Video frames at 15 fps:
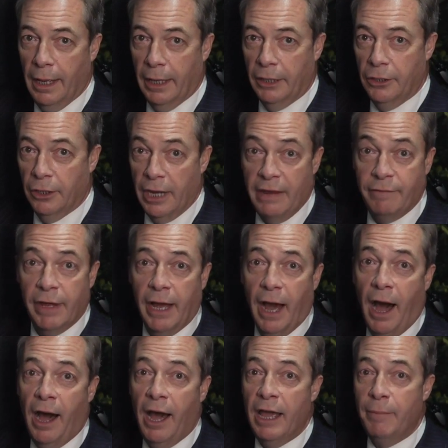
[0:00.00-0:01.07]
Good evening.
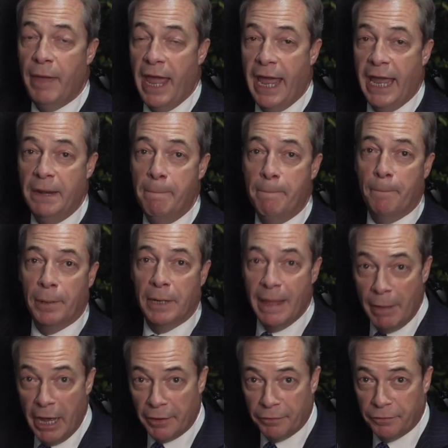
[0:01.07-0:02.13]
I'm in
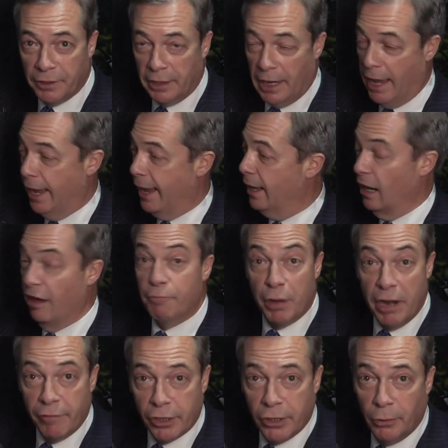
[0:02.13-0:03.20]
Plymouth today, and I've
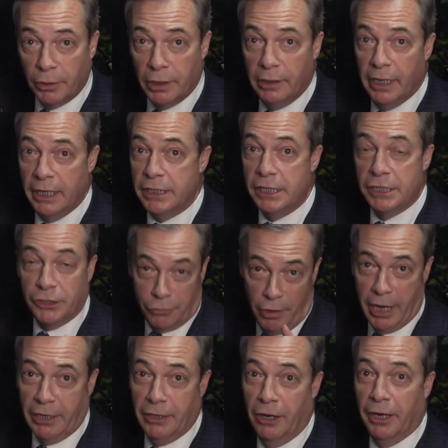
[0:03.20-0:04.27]
pre-recorded this. It's 3
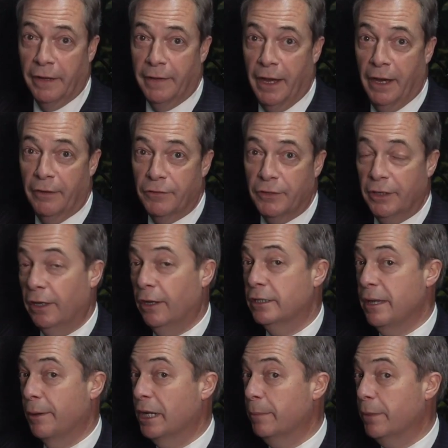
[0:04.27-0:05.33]
o'clock in the afternoon because
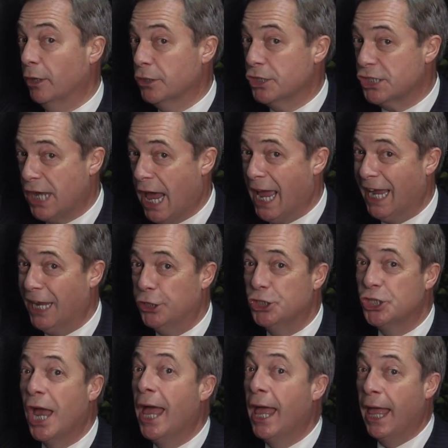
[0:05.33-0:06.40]
I'm going to be on stage
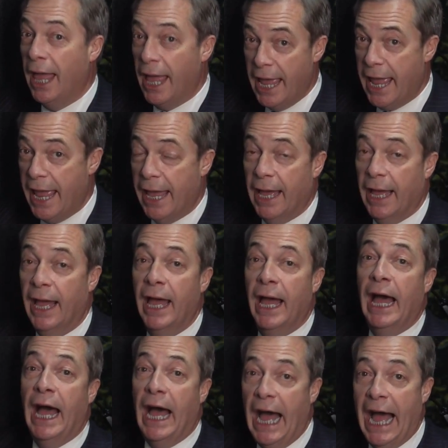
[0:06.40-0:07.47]
here
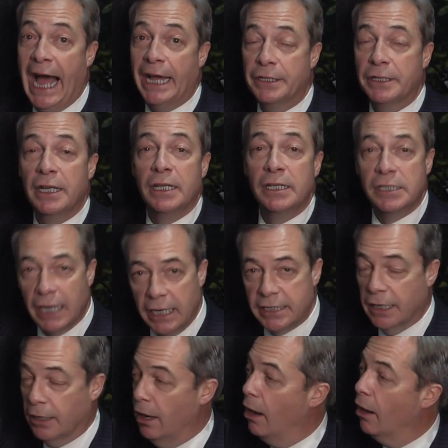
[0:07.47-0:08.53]
at 6
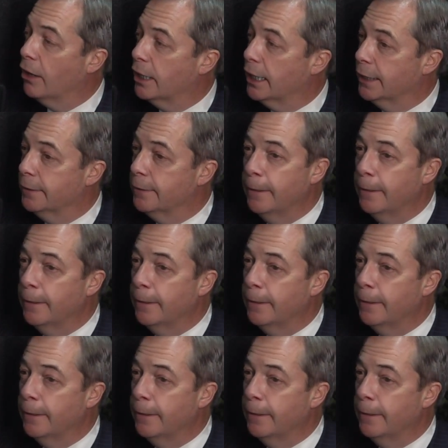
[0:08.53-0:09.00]
o'clock. And